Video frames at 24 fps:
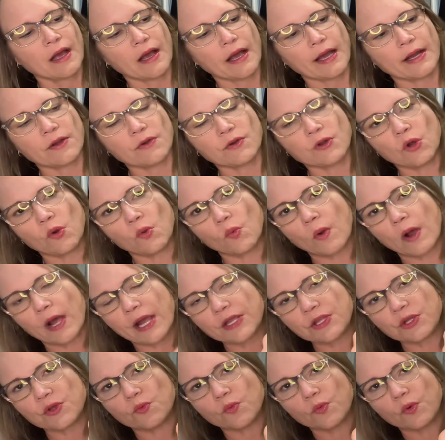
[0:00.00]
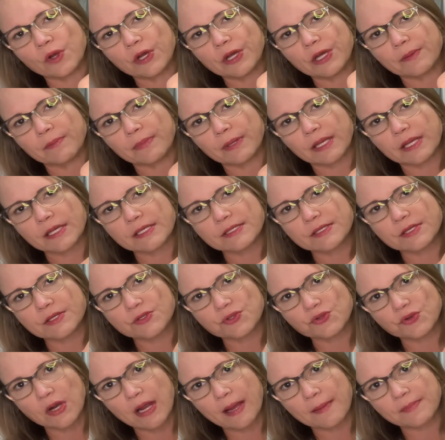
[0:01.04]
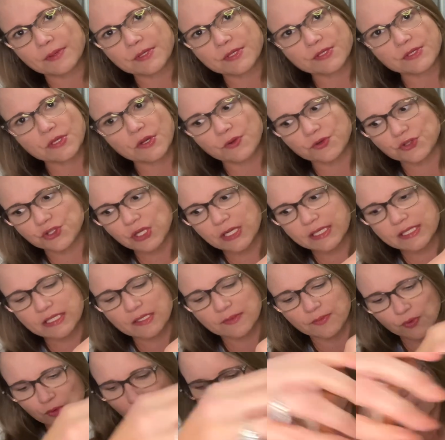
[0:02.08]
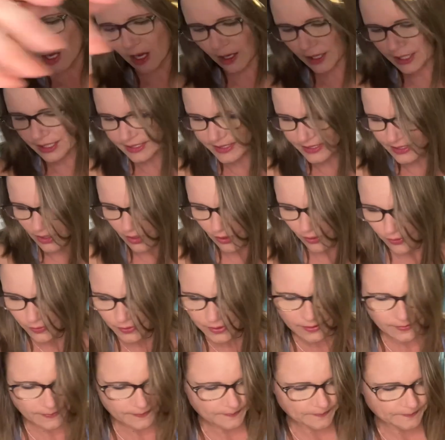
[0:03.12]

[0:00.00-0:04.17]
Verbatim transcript: I don't know why you would because the strap is so adjustable on its own,